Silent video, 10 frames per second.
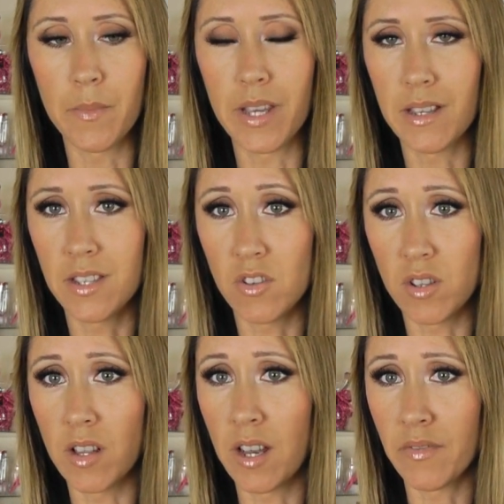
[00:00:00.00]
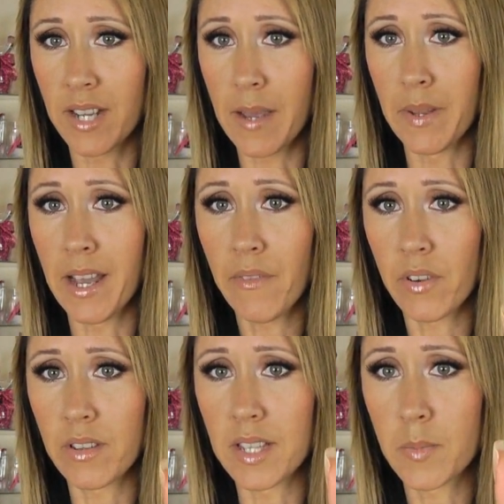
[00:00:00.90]
because there's a lot of time and
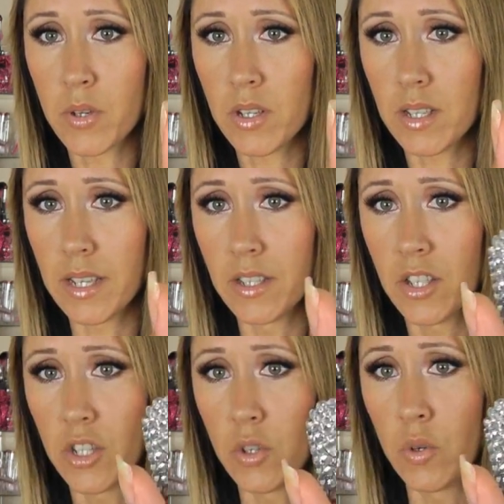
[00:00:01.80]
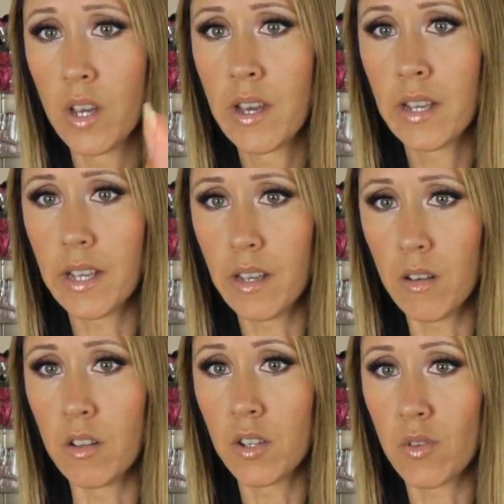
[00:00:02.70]
effort that's put into getting
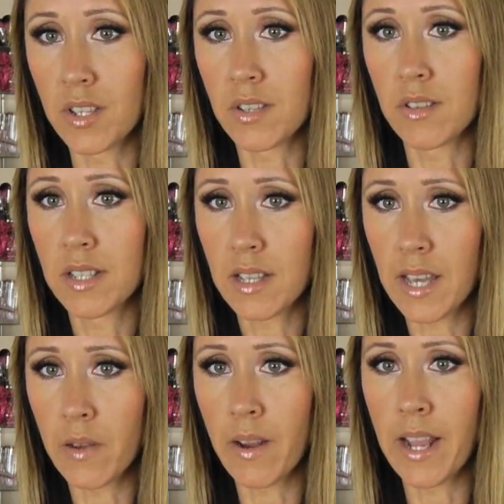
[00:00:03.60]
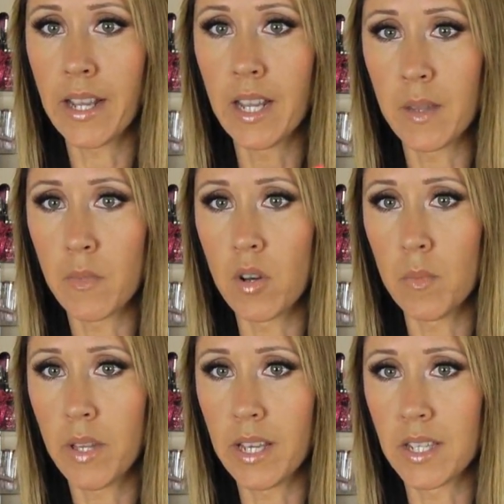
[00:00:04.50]
all the crystals to lay right, getting them all
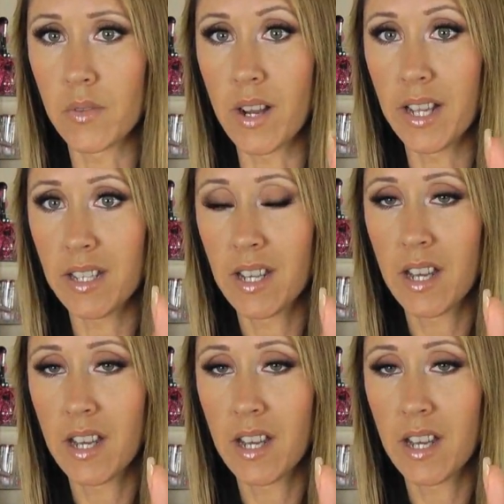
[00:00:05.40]
placed right.